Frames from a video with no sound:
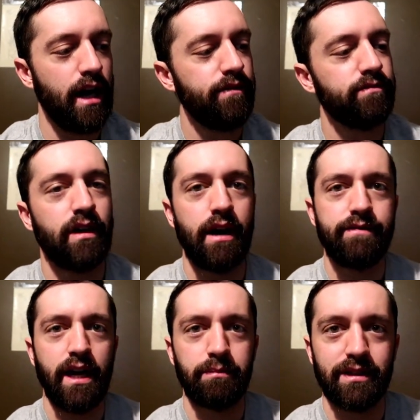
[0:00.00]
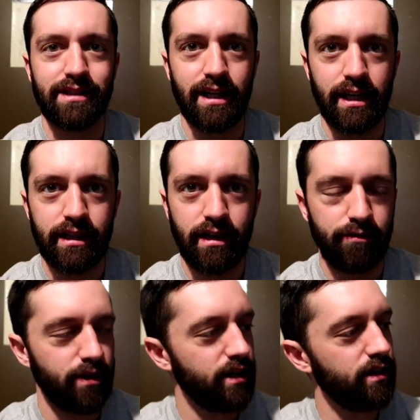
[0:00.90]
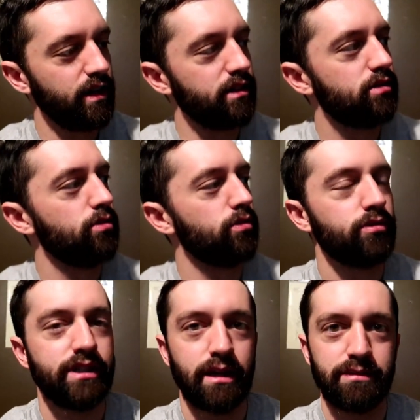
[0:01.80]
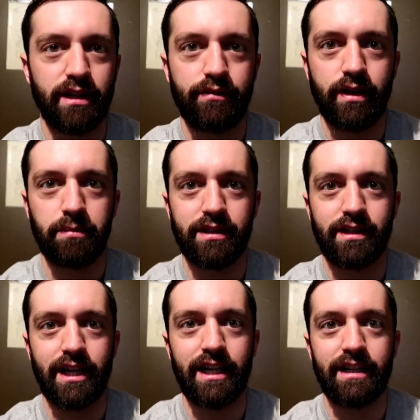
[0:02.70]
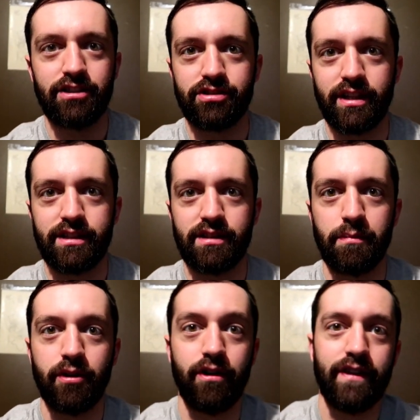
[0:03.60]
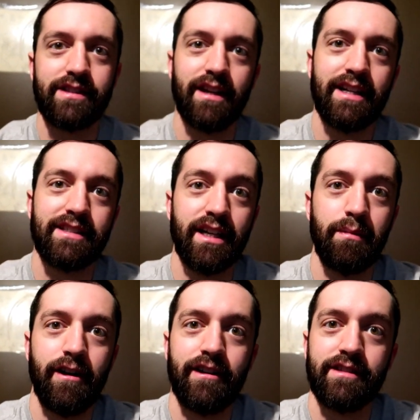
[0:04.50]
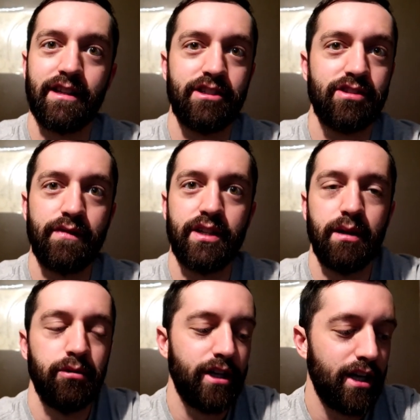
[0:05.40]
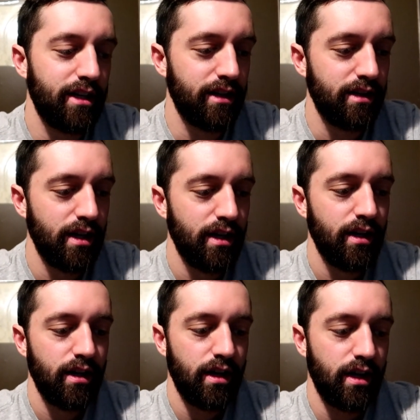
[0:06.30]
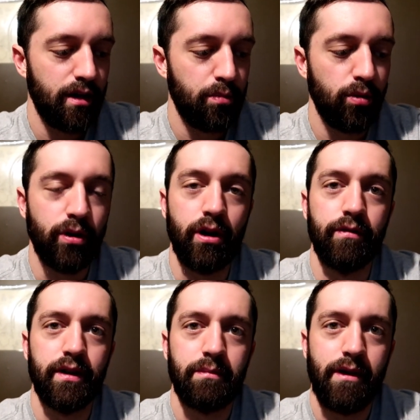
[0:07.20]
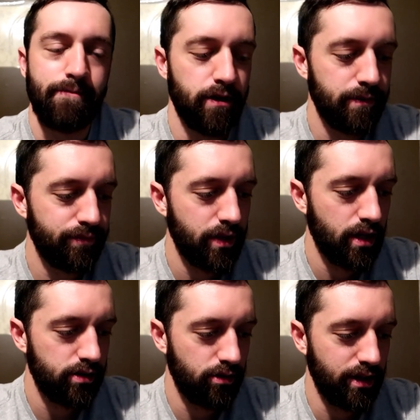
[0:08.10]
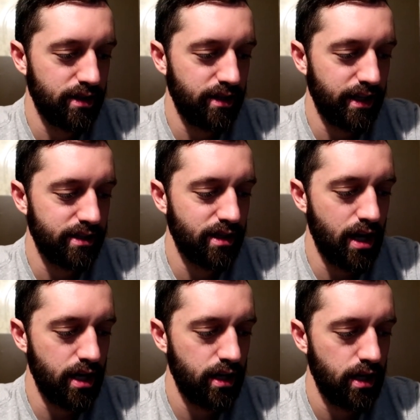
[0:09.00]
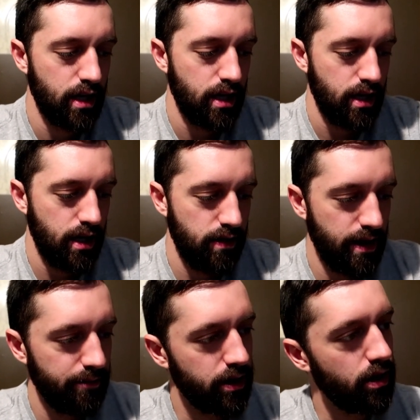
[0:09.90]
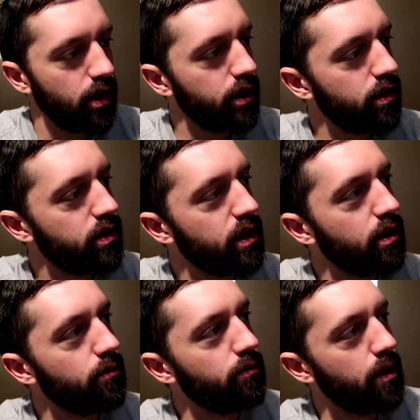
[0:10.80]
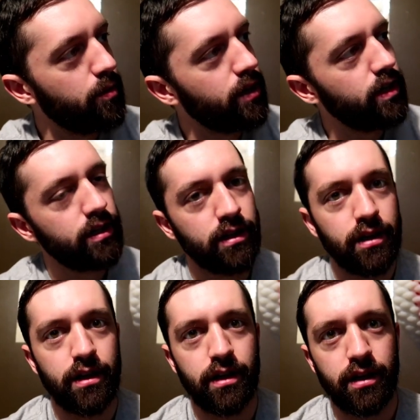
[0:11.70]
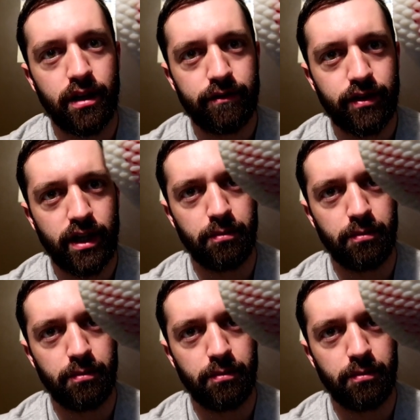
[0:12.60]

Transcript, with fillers: I've kept it tied. I've ran it like 2 or 3 times now. I've kept it tied and just like slip it on. That's the nice thing about it, is I just leave it double knotted and pull it over my foot. So it is like a sock. In that regard, the rubber, after a